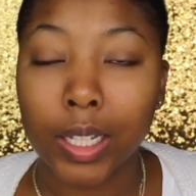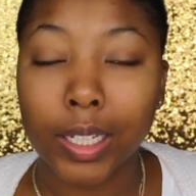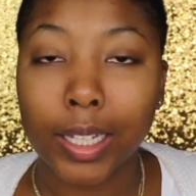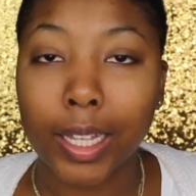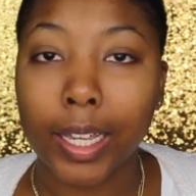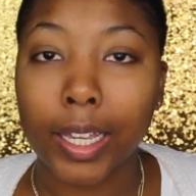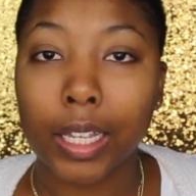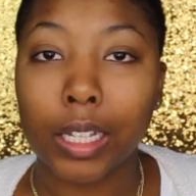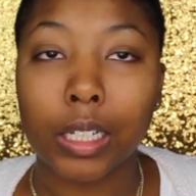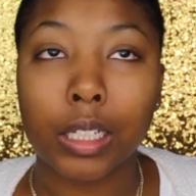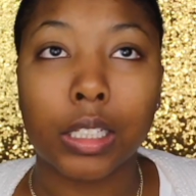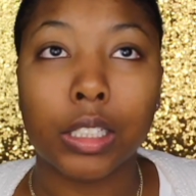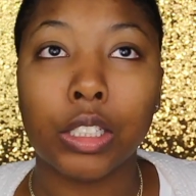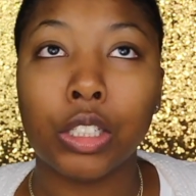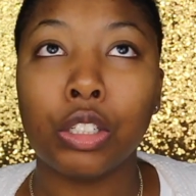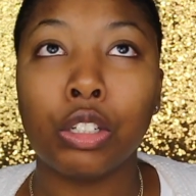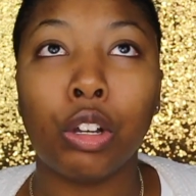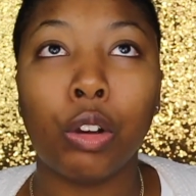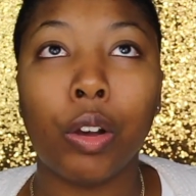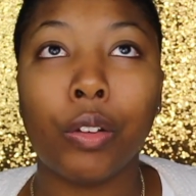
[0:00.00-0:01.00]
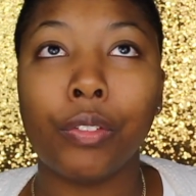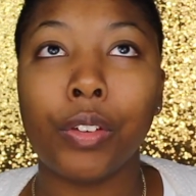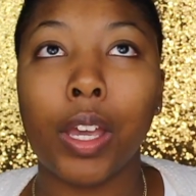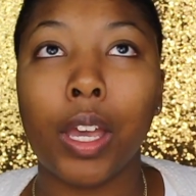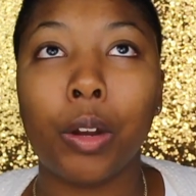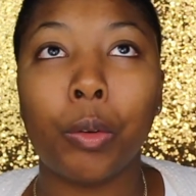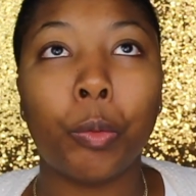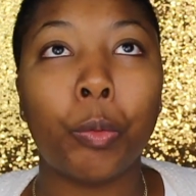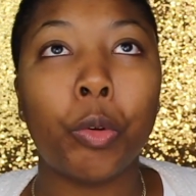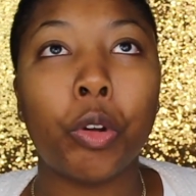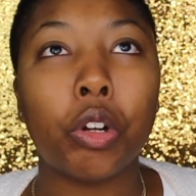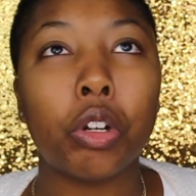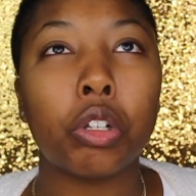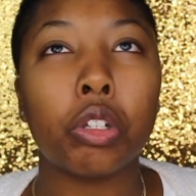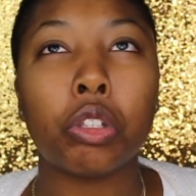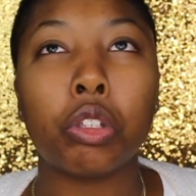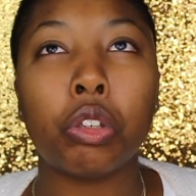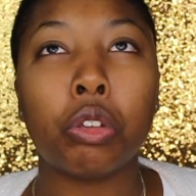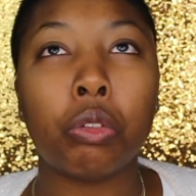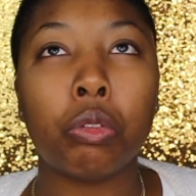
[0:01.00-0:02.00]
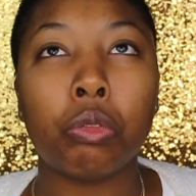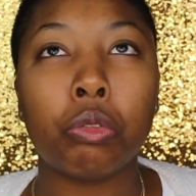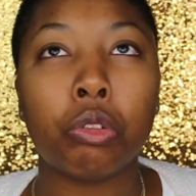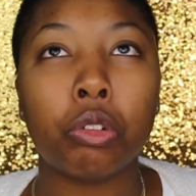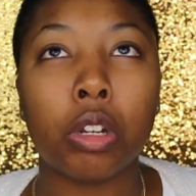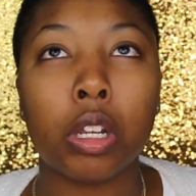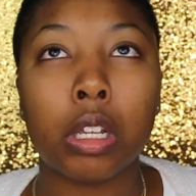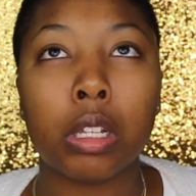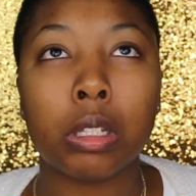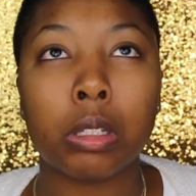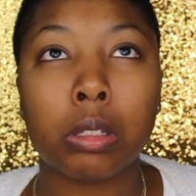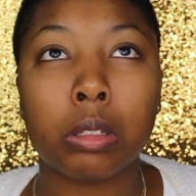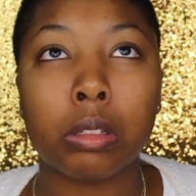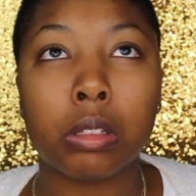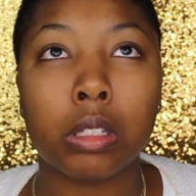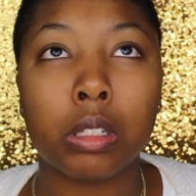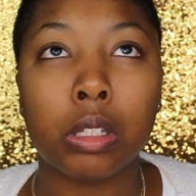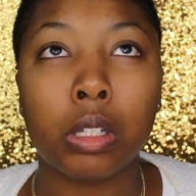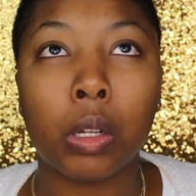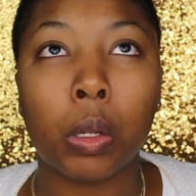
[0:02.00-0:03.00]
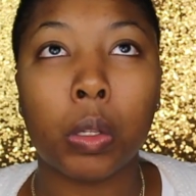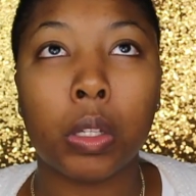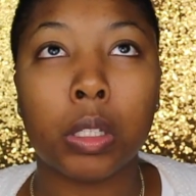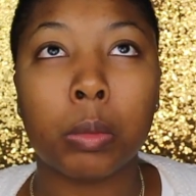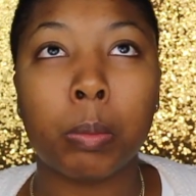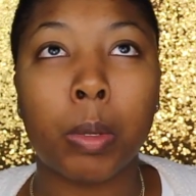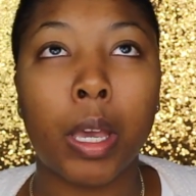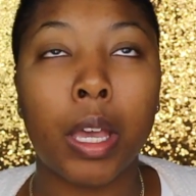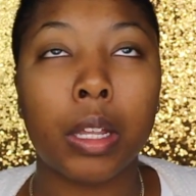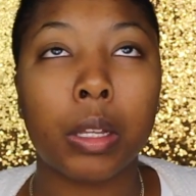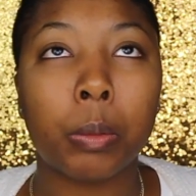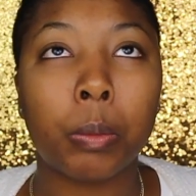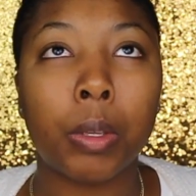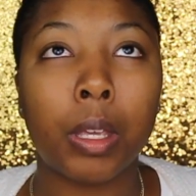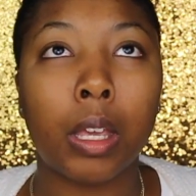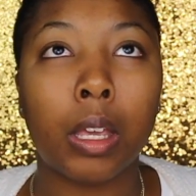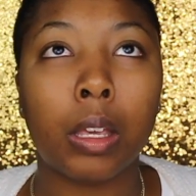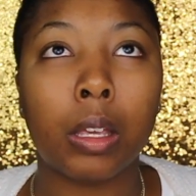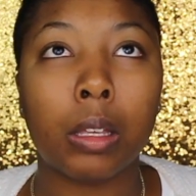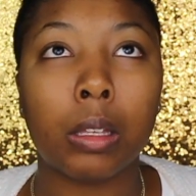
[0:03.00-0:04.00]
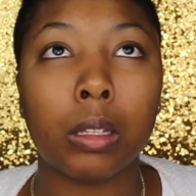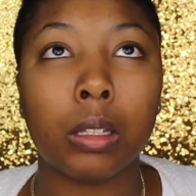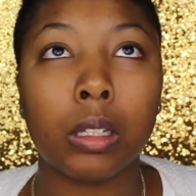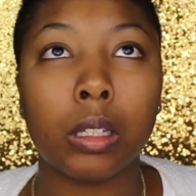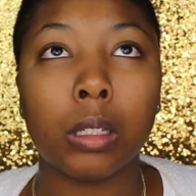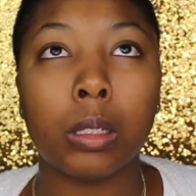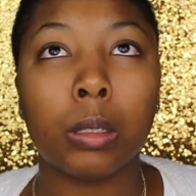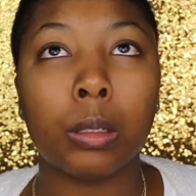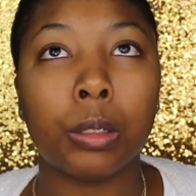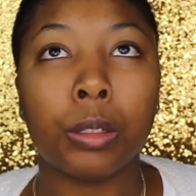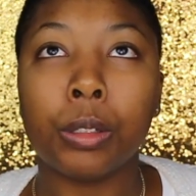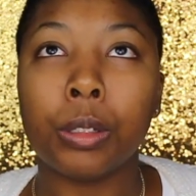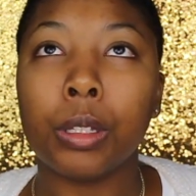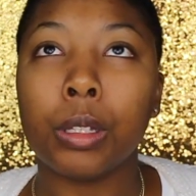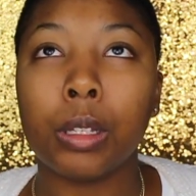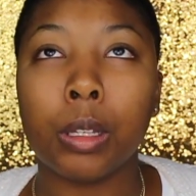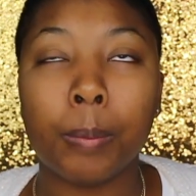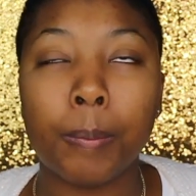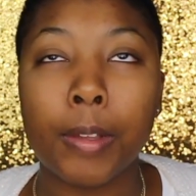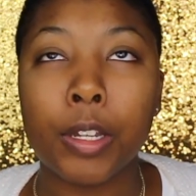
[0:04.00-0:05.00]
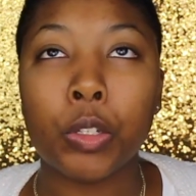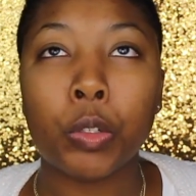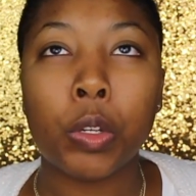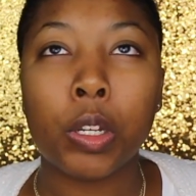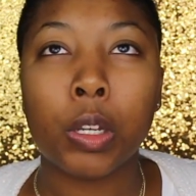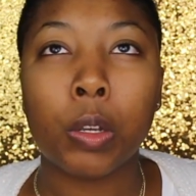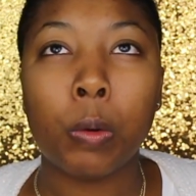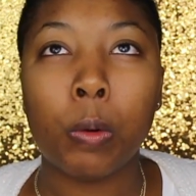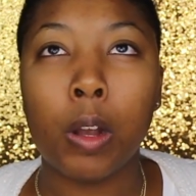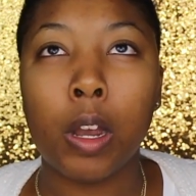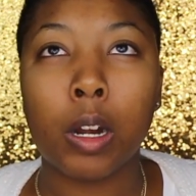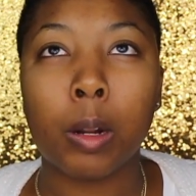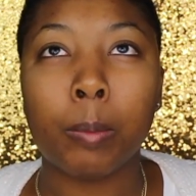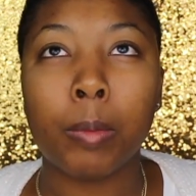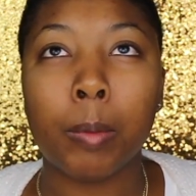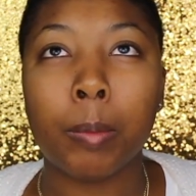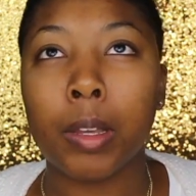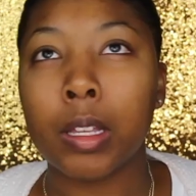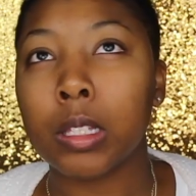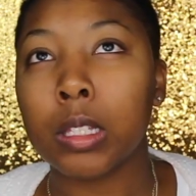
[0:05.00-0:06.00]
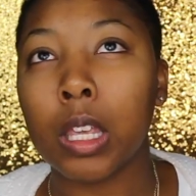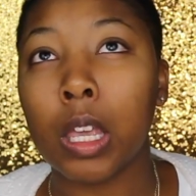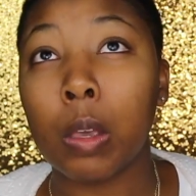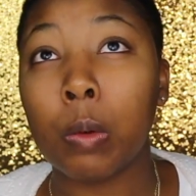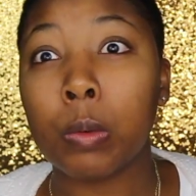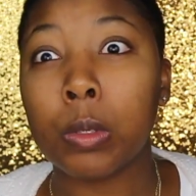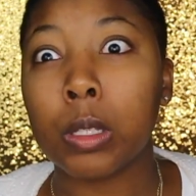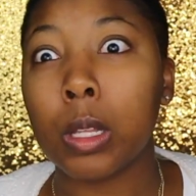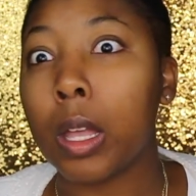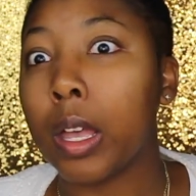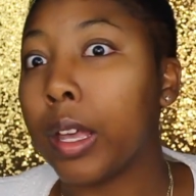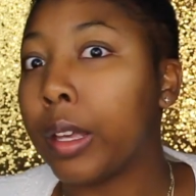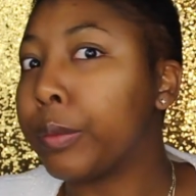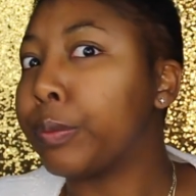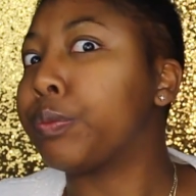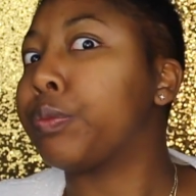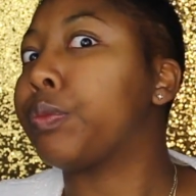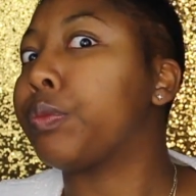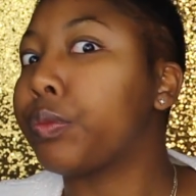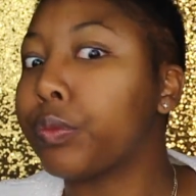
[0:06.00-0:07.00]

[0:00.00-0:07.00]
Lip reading: Like, you know, I've had 1 or 2 drinks, you know, this past week. Been drinking water, but my skin was like,